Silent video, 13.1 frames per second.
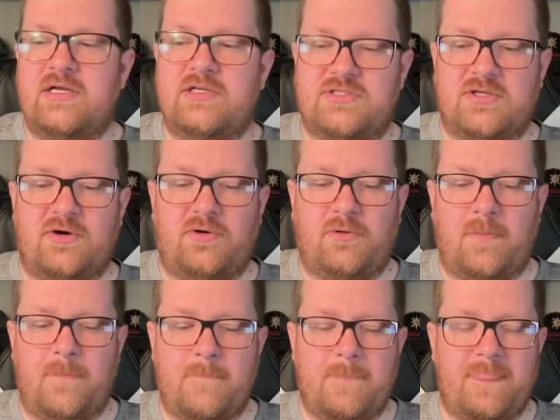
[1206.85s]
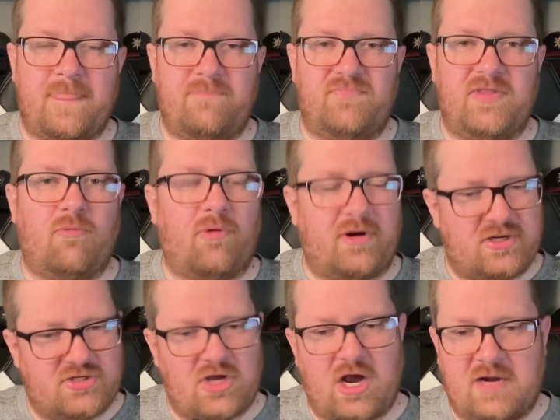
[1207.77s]
So we're going
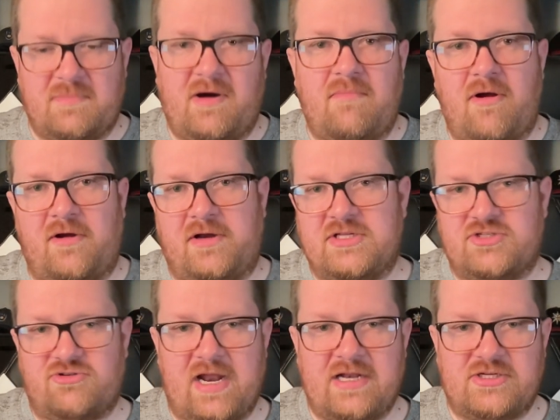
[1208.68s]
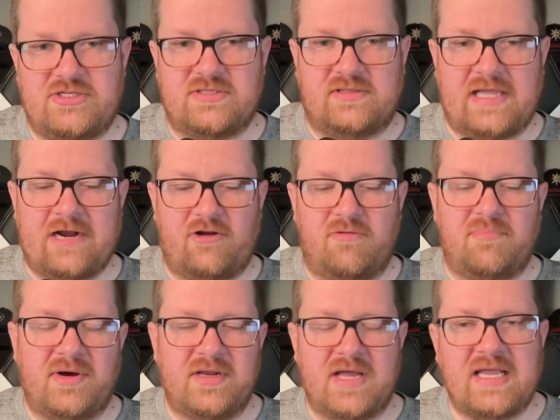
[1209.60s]
to talk about marketing strategies later,
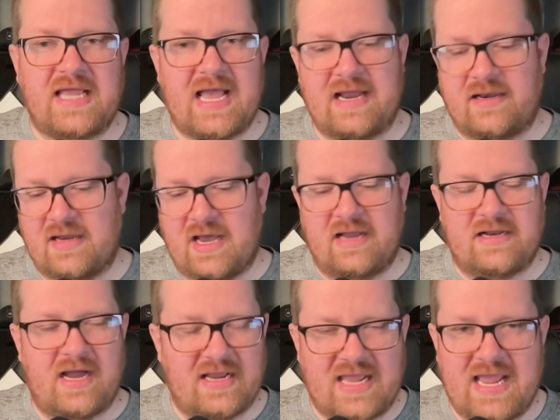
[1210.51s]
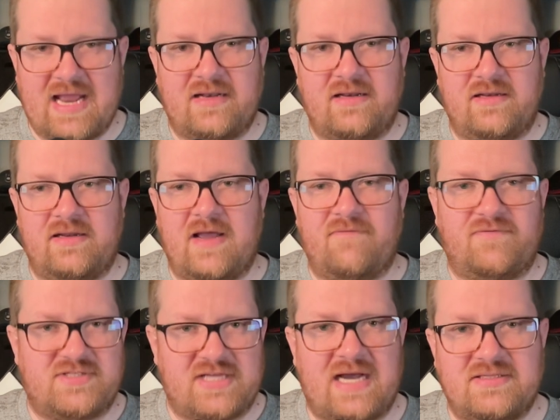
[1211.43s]
but again, I can't
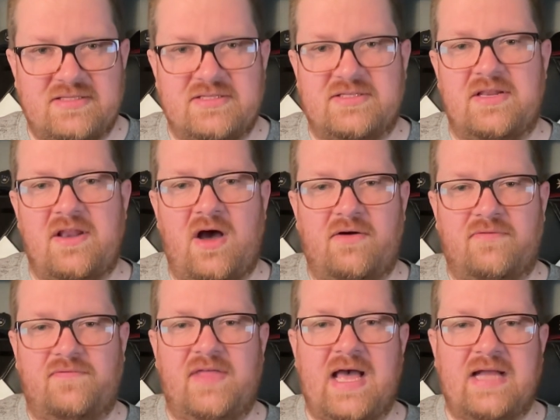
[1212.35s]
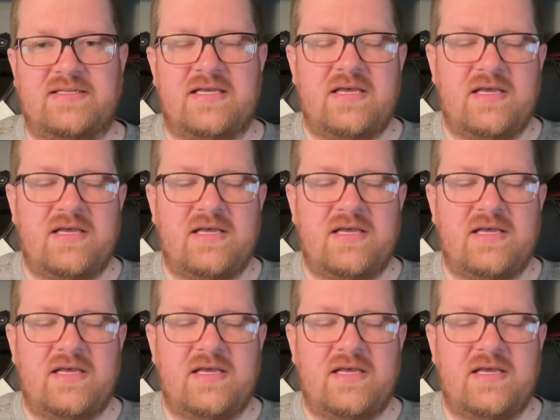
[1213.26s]
emphasize this enough that